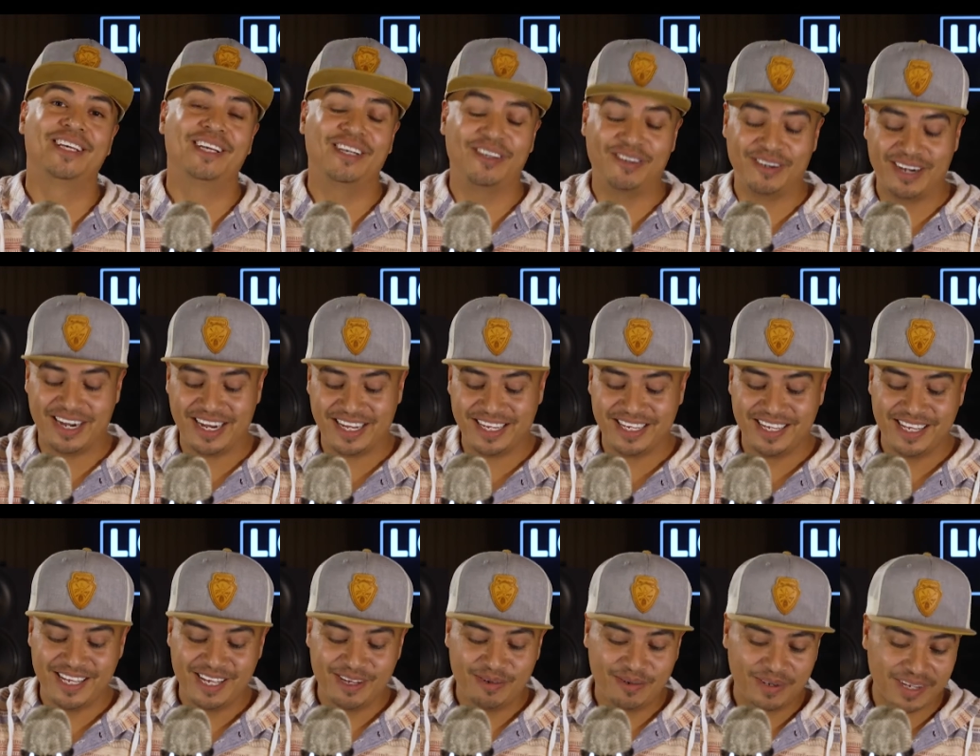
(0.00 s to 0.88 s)
All right.
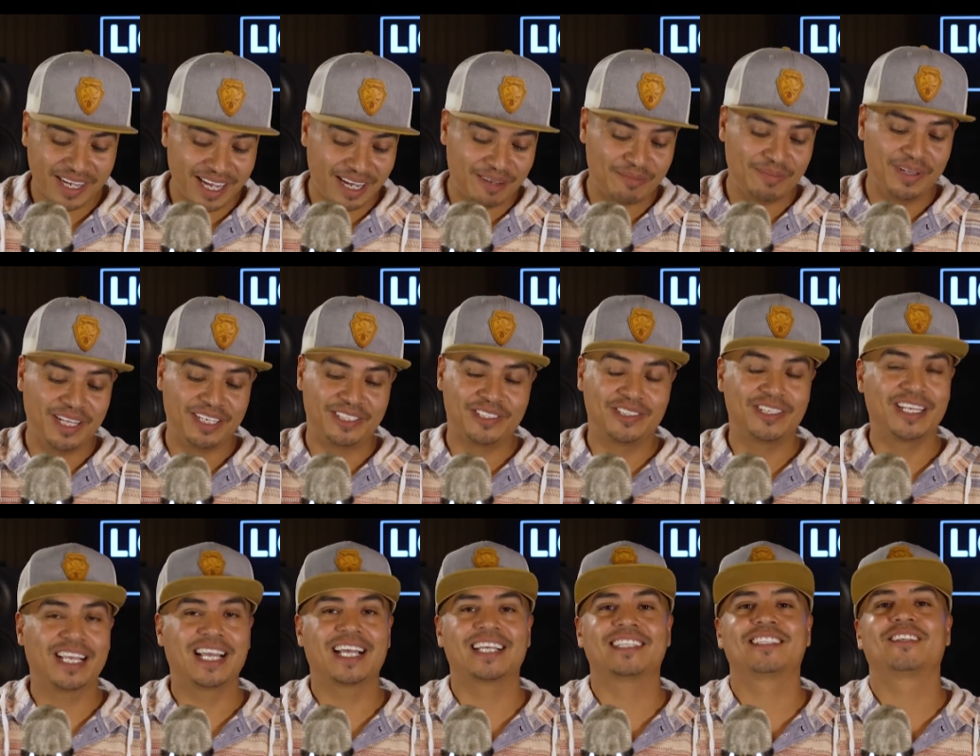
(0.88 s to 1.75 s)
Well, God bless
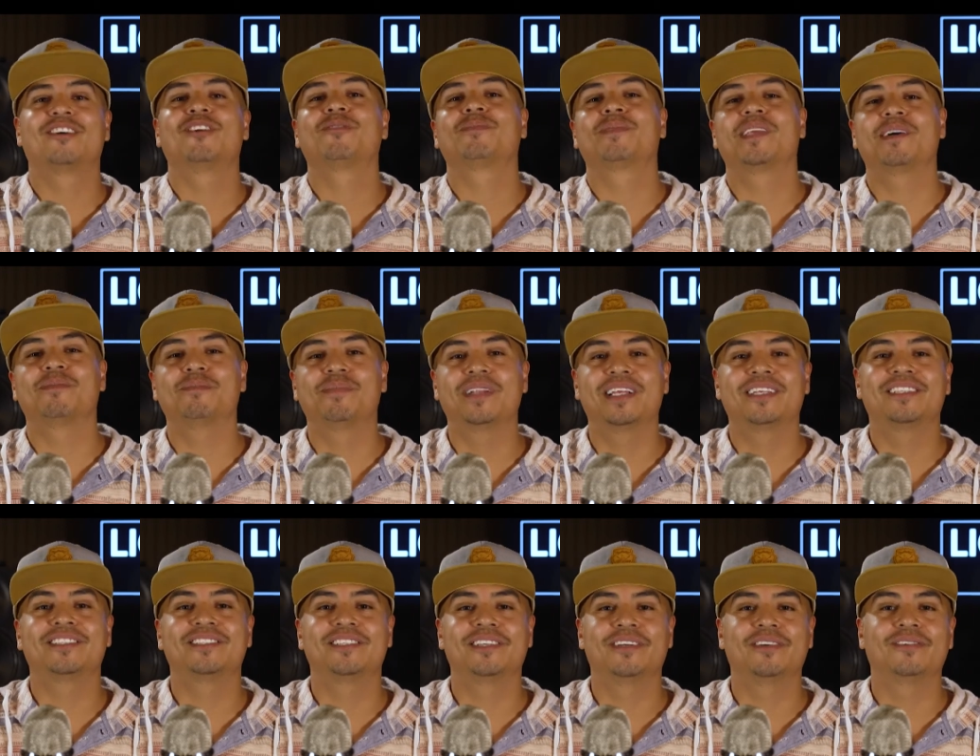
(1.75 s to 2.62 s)
you guys. I hope that
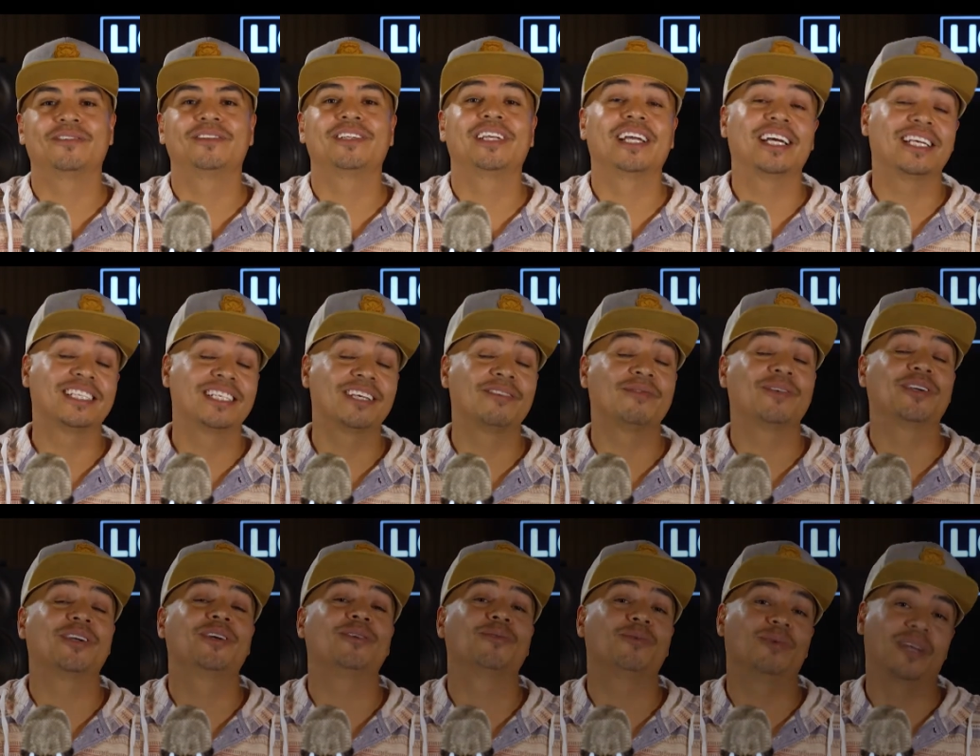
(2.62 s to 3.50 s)
blessed you. You guys have a
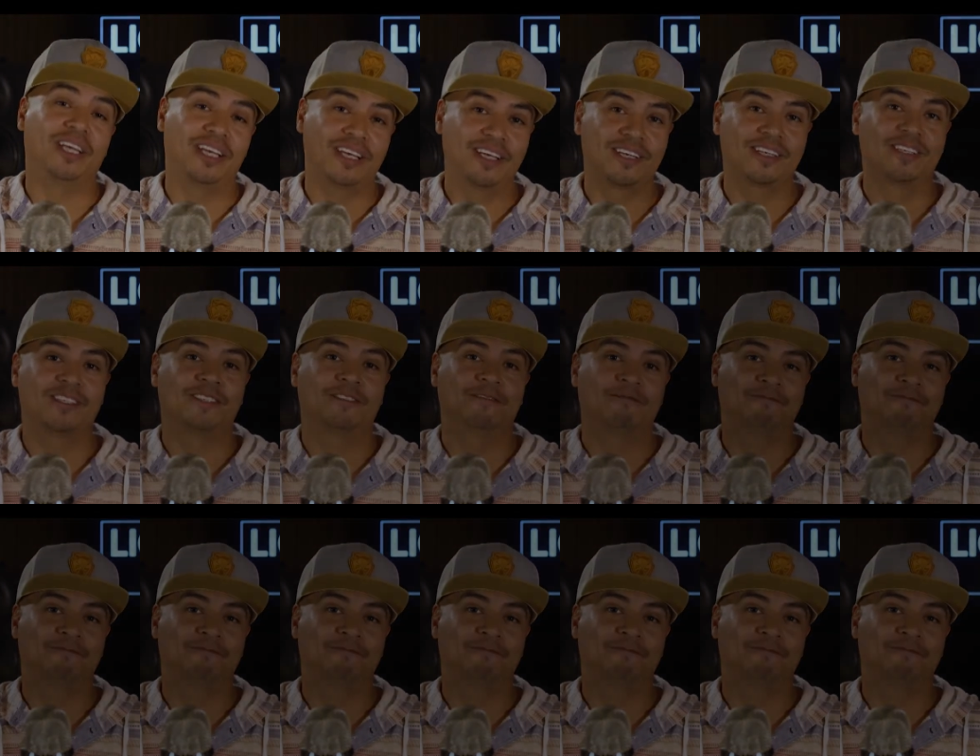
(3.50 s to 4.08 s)
good week.